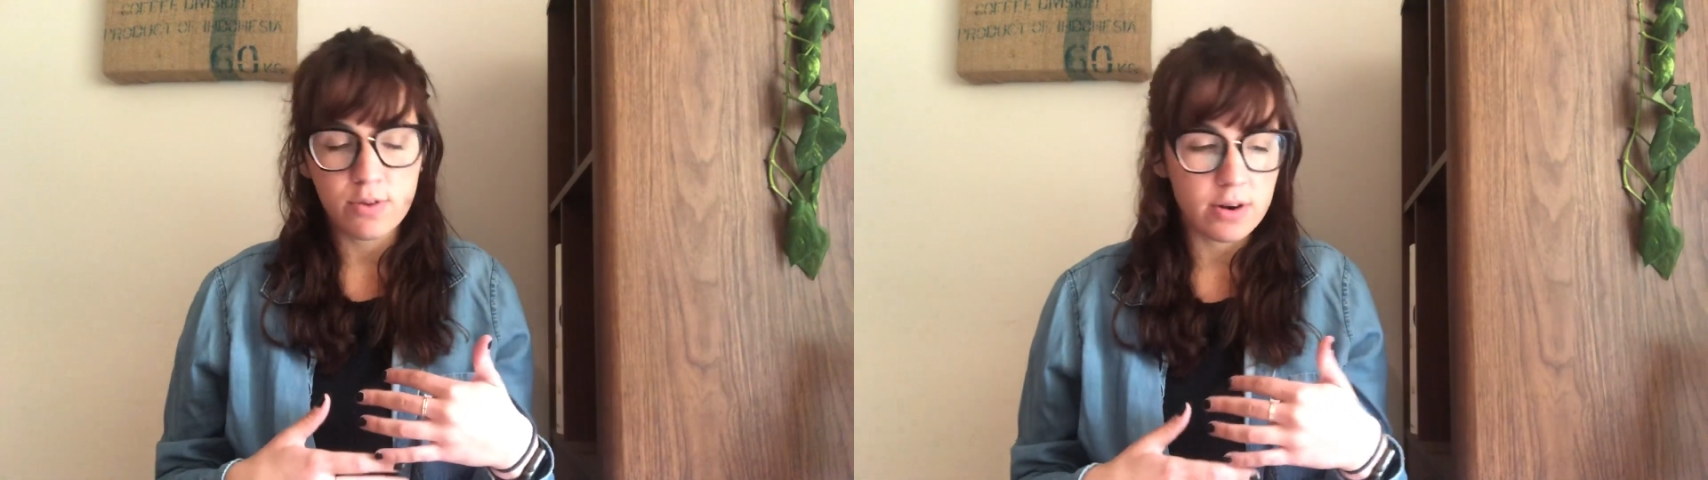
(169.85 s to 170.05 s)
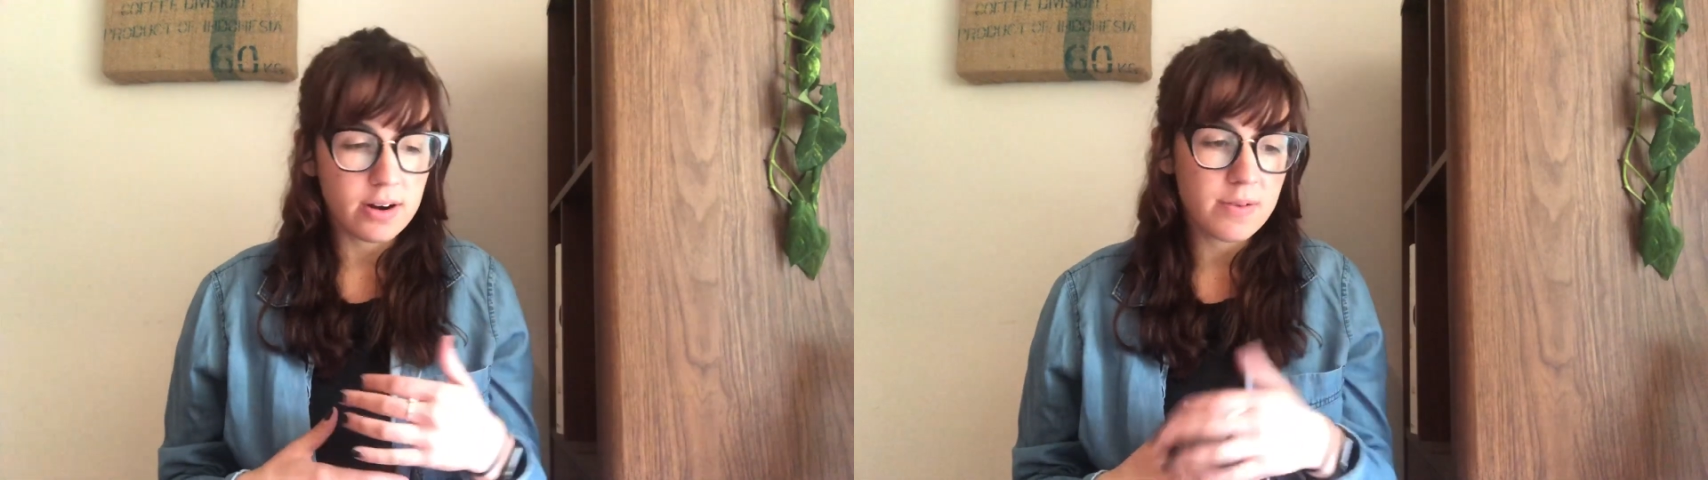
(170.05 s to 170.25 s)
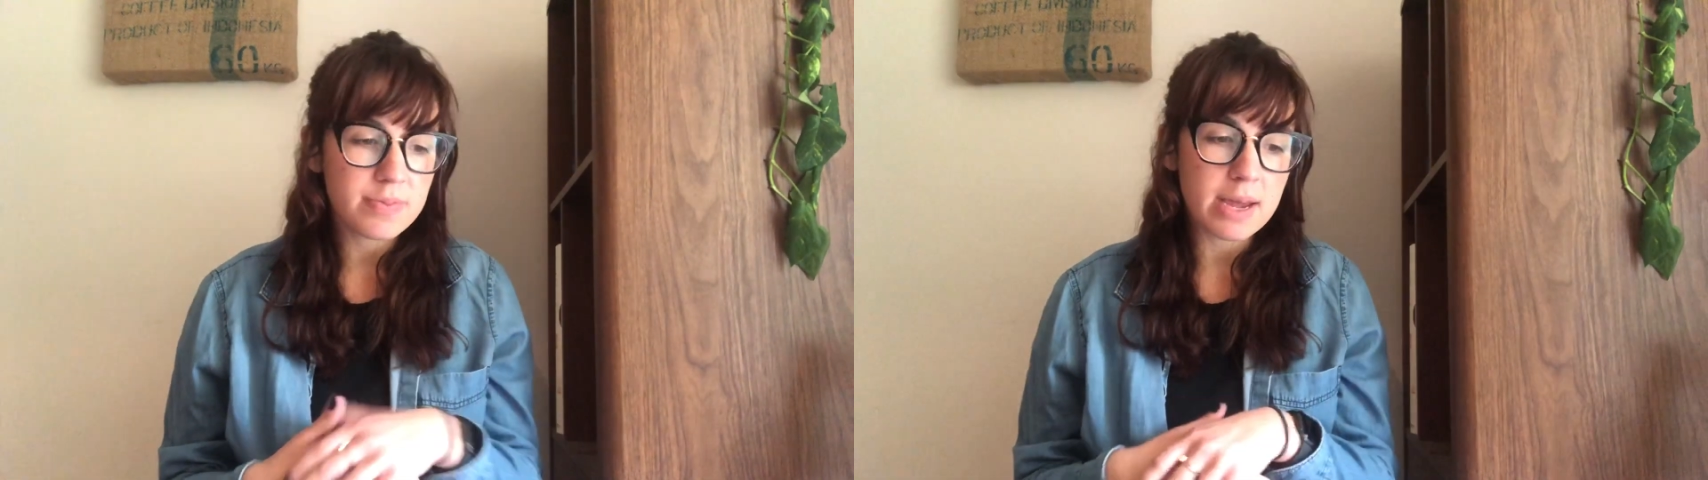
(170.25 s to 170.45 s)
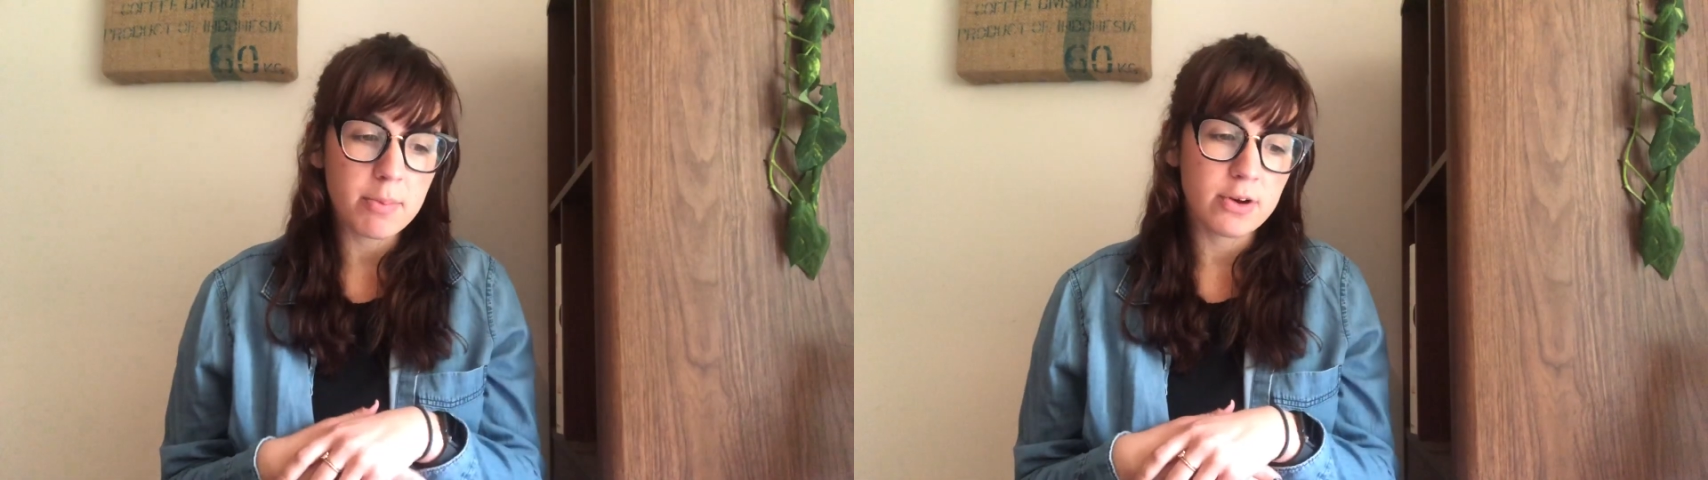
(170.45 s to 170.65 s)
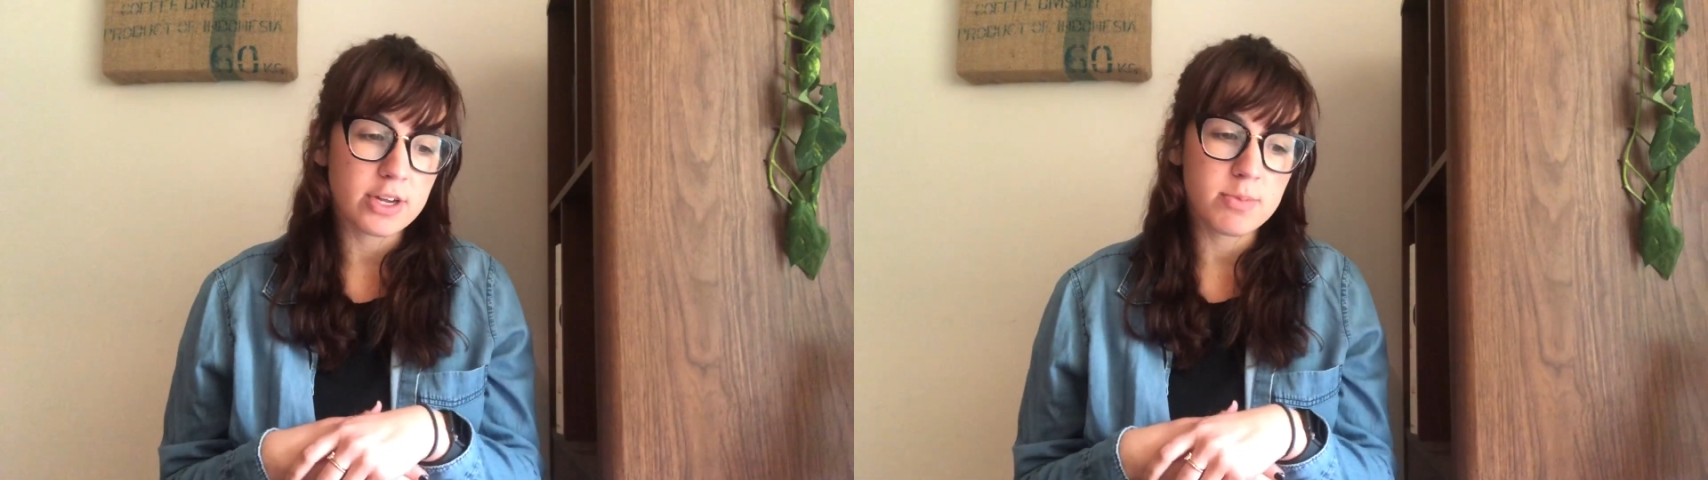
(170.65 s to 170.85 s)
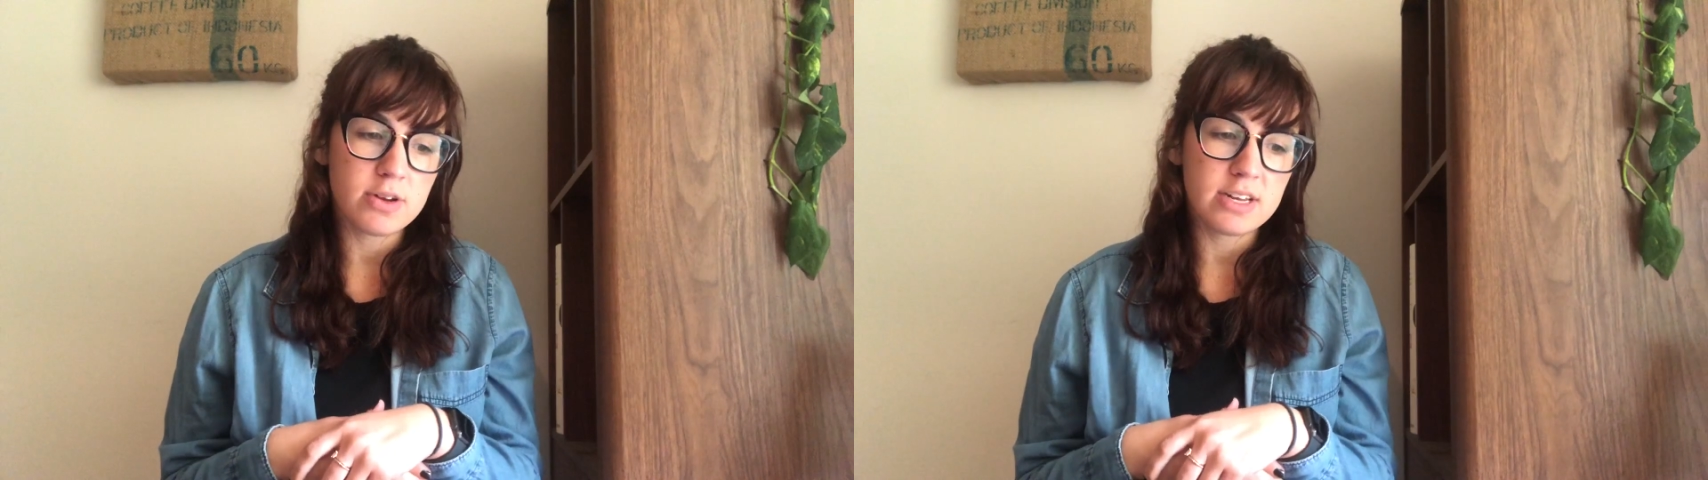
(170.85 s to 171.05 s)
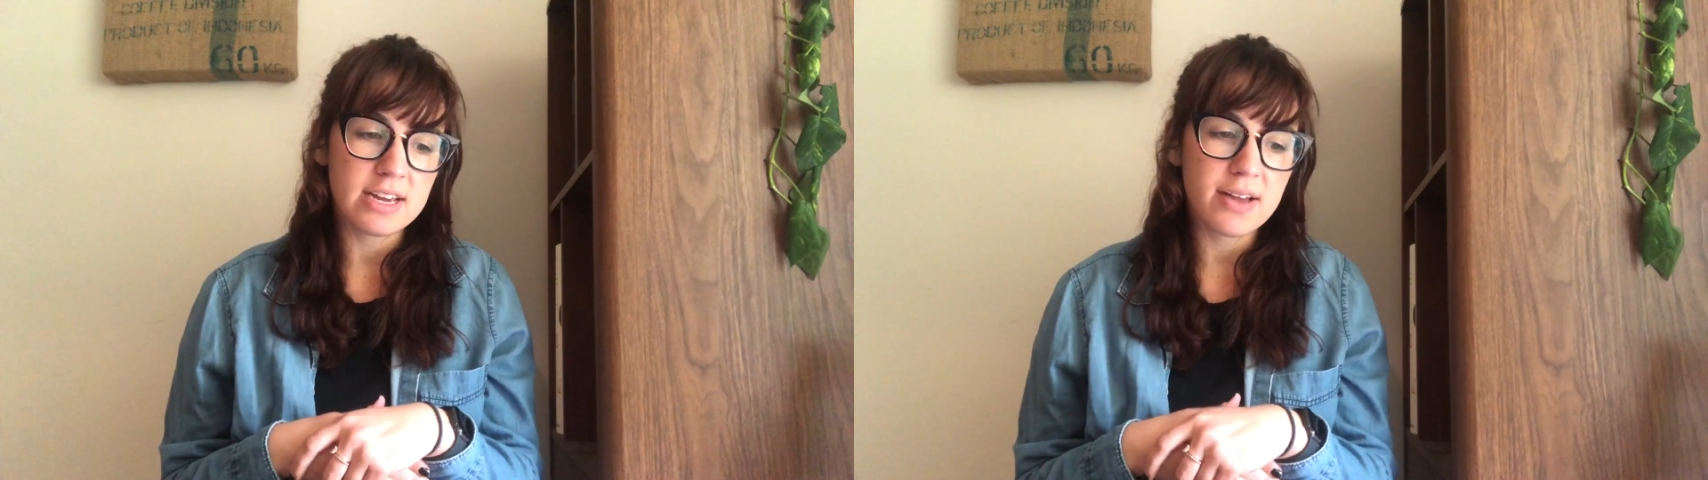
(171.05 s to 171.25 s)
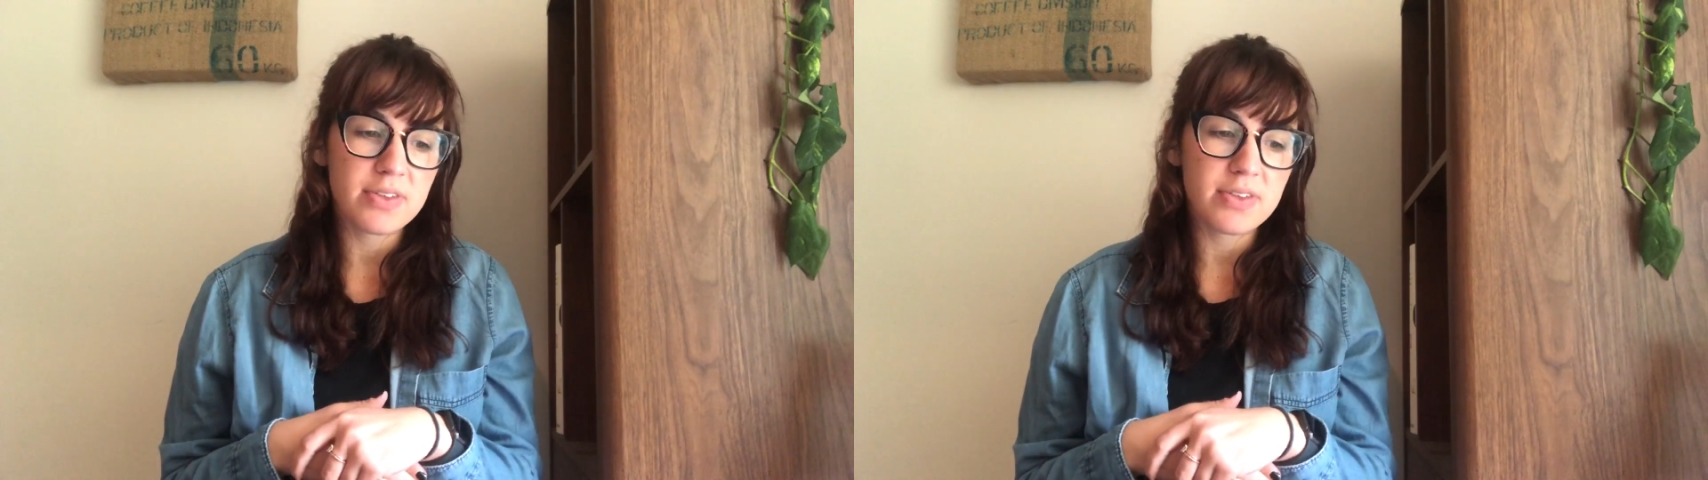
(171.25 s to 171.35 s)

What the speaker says: for the Emory community.